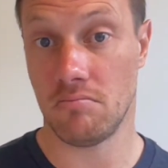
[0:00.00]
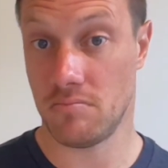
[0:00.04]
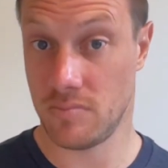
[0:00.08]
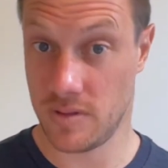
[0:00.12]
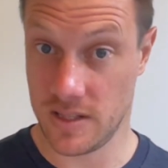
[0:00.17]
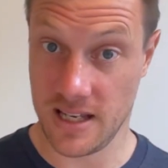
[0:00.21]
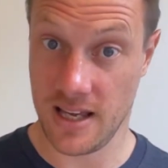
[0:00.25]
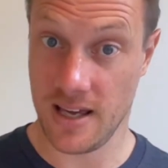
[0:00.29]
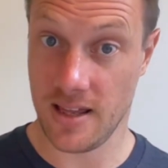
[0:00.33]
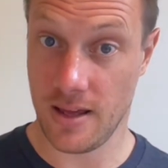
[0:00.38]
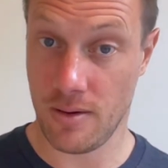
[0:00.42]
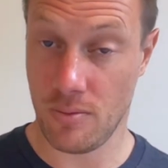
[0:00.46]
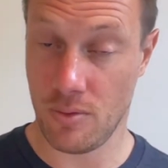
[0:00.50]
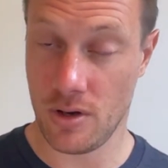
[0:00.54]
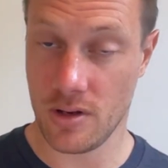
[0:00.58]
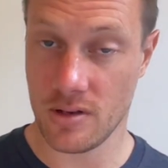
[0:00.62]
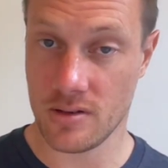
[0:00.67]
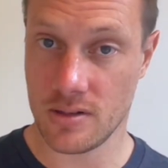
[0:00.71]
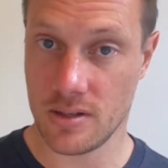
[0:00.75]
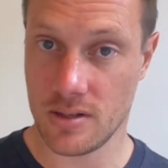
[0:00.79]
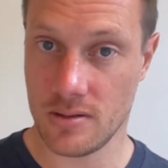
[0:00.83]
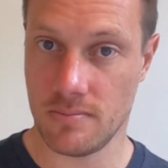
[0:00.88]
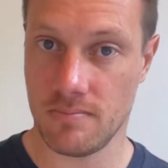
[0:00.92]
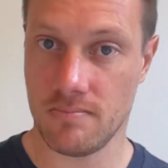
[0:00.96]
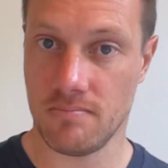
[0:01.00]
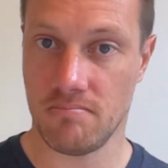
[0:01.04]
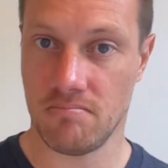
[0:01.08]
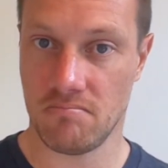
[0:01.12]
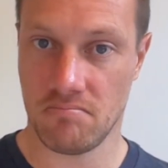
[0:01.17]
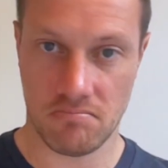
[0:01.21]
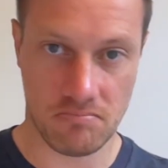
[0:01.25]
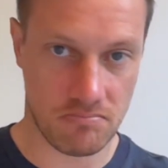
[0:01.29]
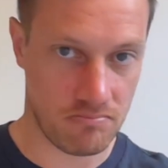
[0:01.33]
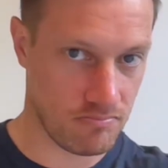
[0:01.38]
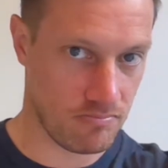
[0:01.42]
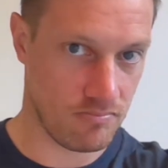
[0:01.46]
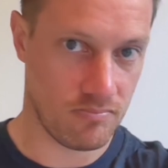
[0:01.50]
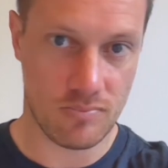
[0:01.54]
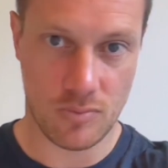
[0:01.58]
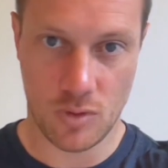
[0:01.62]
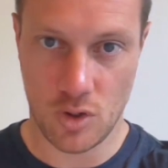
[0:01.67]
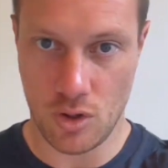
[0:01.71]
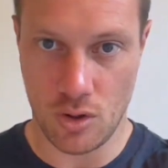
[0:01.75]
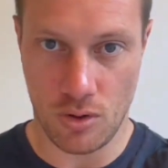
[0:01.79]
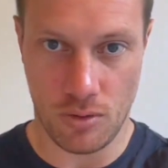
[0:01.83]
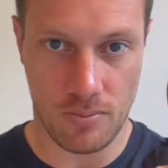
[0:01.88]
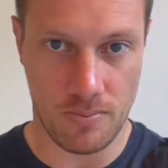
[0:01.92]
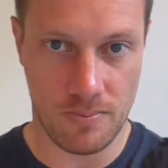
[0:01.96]
See how that works?
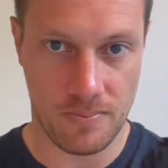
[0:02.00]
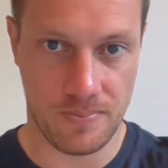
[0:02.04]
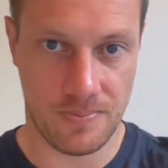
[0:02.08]
Cool.